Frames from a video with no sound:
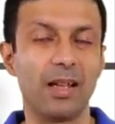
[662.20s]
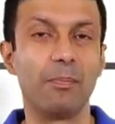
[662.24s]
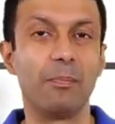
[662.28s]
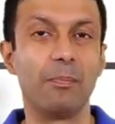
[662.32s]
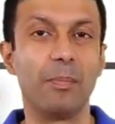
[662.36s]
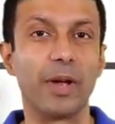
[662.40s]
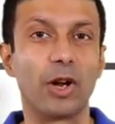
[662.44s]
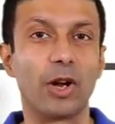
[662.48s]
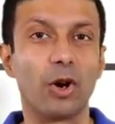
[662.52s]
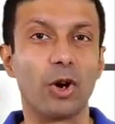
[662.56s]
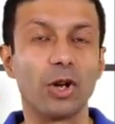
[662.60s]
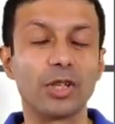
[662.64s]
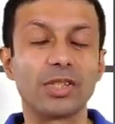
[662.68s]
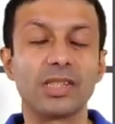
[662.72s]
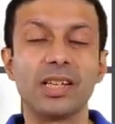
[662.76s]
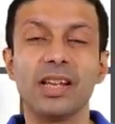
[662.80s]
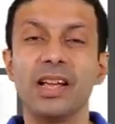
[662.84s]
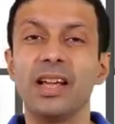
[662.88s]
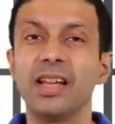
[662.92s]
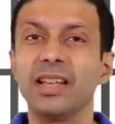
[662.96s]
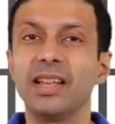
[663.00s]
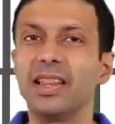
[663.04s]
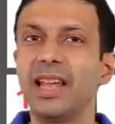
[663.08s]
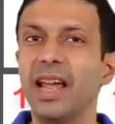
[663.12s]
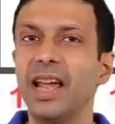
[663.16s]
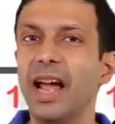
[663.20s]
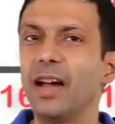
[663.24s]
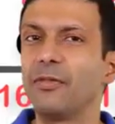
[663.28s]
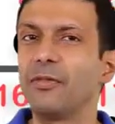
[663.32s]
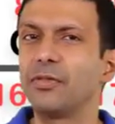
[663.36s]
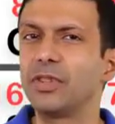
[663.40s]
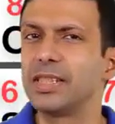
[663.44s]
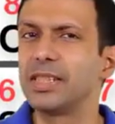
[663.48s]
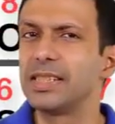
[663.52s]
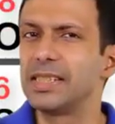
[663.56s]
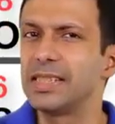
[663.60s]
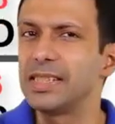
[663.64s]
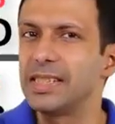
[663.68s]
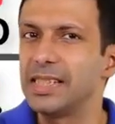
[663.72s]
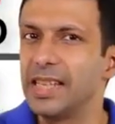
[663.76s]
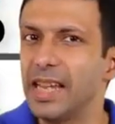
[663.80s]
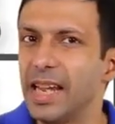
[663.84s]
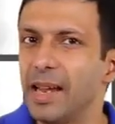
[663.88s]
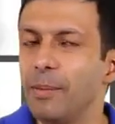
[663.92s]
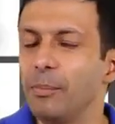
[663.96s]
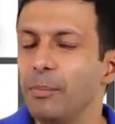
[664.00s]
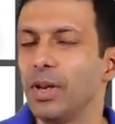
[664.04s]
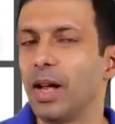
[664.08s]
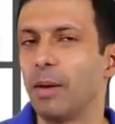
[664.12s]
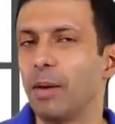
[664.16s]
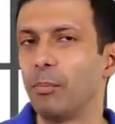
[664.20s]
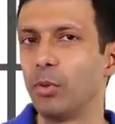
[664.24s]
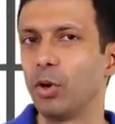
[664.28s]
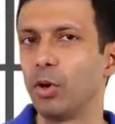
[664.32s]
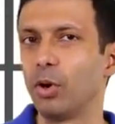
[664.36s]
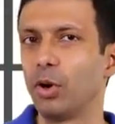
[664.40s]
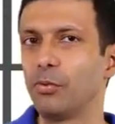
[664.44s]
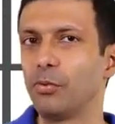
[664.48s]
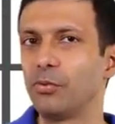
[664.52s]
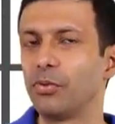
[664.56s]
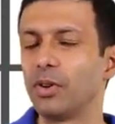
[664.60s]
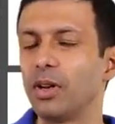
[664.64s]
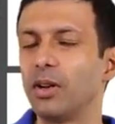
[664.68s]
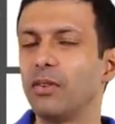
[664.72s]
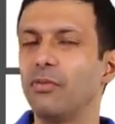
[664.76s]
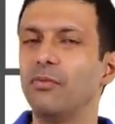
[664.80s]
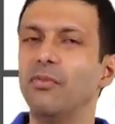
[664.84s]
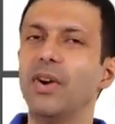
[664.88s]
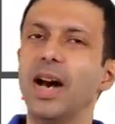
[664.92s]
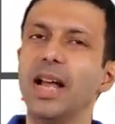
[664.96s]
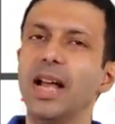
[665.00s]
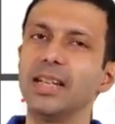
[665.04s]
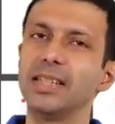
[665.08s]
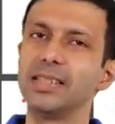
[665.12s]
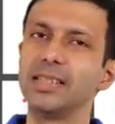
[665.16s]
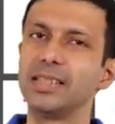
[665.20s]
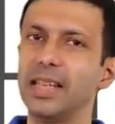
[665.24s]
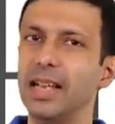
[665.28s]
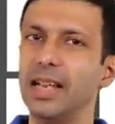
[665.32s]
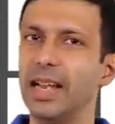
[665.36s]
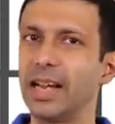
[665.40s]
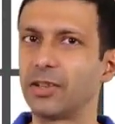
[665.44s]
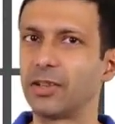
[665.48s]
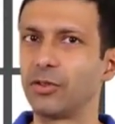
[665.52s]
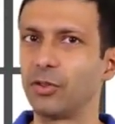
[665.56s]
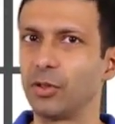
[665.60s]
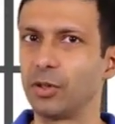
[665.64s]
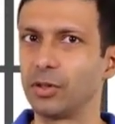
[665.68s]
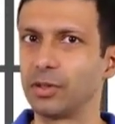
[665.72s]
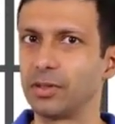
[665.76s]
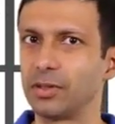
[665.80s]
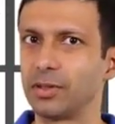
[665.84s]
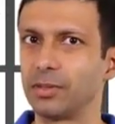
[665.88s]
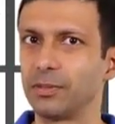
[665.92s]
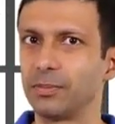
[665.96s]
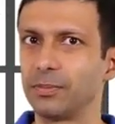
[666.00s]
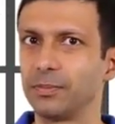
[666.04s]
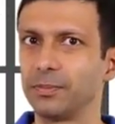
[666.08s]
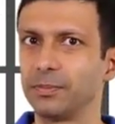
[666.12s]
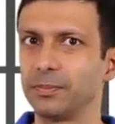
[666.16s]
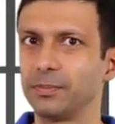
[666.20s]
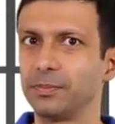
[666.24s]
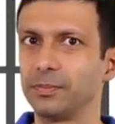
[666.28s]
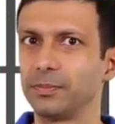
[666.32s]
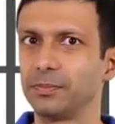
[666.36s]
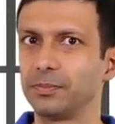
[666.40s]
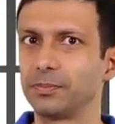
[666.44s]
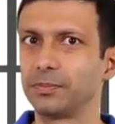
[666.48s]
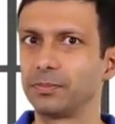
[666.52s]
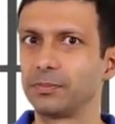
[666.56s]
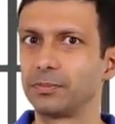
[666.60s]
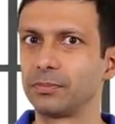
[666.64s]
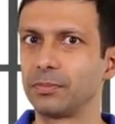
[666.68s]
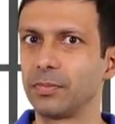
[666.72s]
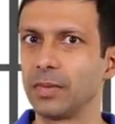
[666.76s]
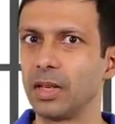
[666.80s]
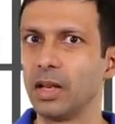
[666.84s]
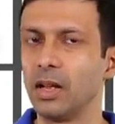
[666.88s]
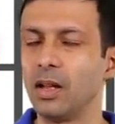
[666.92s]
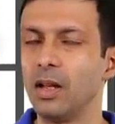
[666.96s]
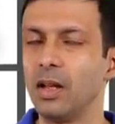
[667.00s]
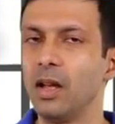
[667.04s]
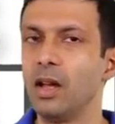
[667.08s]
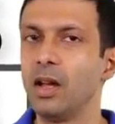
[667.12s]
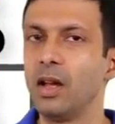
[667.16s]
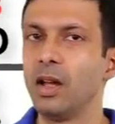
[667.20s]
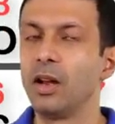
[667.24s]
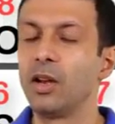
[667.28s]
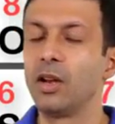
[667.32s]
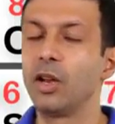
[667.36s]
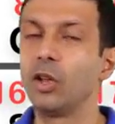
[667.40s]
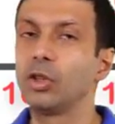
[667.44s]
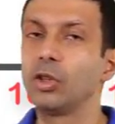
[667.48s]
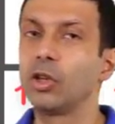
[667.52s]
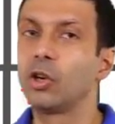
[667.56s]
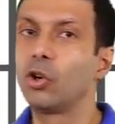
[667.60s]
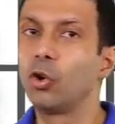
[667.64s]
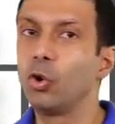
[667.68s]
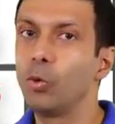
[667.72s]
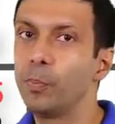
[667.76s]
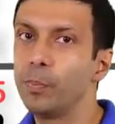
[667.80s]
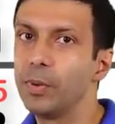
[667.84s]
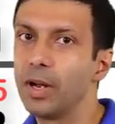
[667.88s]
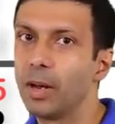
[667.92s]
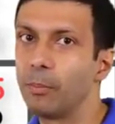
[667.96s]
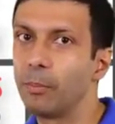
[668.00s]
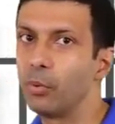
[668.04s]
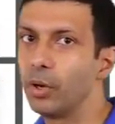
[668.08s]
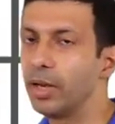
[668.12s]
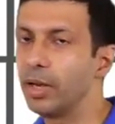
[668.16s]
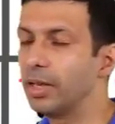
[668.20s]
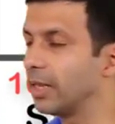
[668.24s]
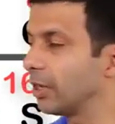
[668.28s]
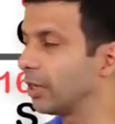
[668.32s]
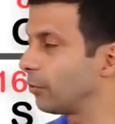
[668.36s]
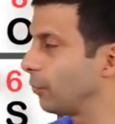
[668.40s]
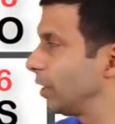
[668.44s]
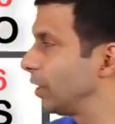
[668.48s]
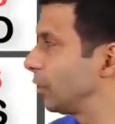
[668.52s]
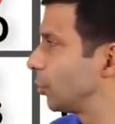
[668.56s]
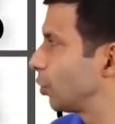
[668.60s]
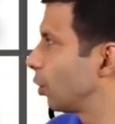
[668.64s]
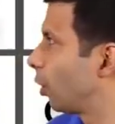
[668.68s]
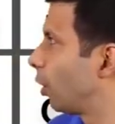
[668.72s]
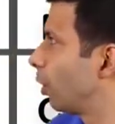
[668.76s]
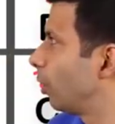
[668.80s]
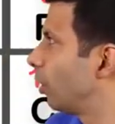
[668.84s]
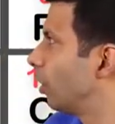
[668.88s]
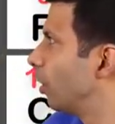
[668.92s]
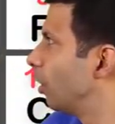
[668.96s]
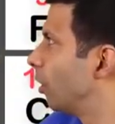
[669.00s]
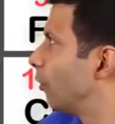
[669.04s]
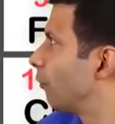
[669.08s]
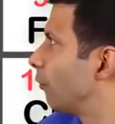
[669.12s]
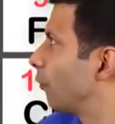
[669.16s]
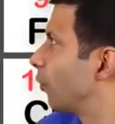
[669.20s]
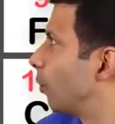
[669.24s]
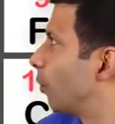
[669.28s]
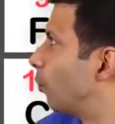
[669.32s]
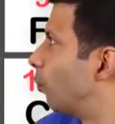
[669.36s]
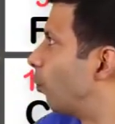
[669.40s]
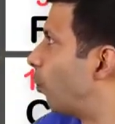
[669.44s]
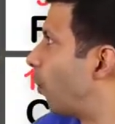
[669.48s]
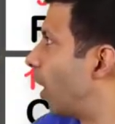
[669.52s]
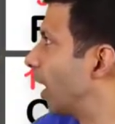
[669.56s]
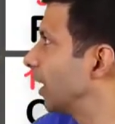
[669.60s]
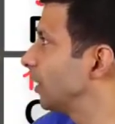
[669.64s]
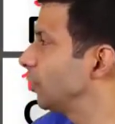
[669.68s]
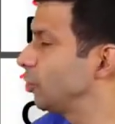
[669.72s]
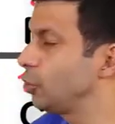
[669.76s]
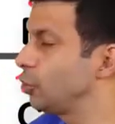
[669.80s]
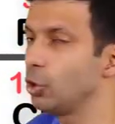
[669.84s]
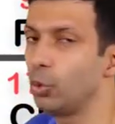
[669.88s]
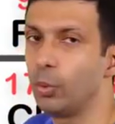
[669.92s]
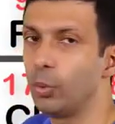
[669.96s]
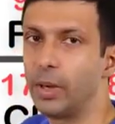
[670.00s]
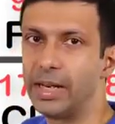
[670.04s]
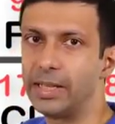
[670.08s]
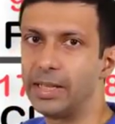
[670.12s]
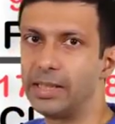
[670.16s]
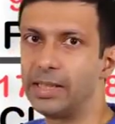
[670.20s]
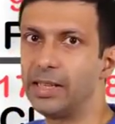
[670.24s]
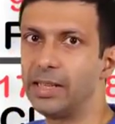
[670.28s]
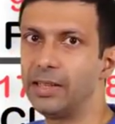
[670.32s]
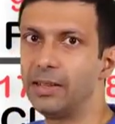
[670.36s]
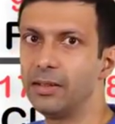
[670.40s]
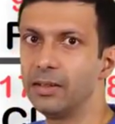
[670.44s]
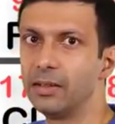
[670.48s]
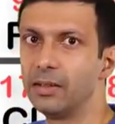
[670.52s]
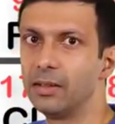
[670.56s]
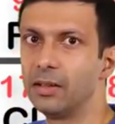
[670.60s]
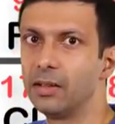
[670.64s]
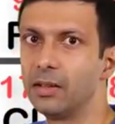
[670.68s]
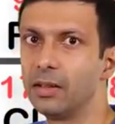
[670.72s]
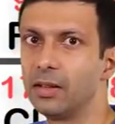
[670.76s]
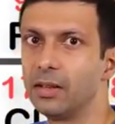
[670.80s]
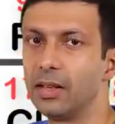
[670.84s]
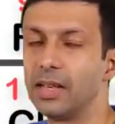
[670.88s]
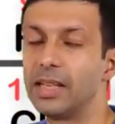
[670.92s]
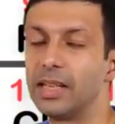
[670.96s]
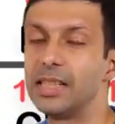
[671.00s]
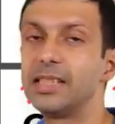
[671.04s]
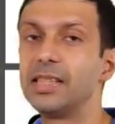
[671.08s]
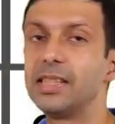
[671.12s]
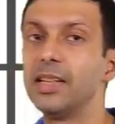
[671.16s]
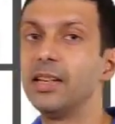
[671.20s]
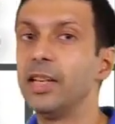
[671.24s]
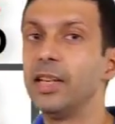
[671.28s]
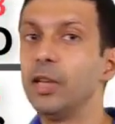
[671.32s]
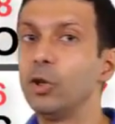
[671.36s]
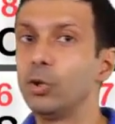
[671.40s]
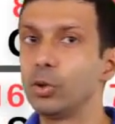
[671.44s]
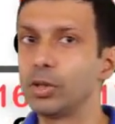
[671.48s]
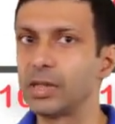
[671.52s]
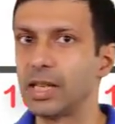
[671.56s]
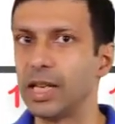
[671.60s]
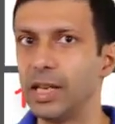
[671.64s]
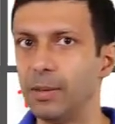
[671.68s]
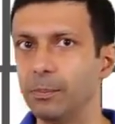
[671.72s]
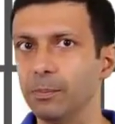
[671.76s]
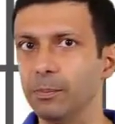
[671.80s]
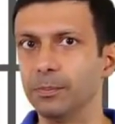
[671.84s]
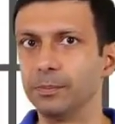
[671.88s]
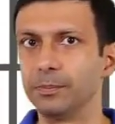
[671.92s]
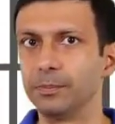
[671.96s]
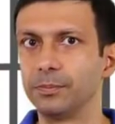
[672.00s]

because they have the same number of valence electrons. Now the group numbering that we saw from 1 to 18 is the new scheme.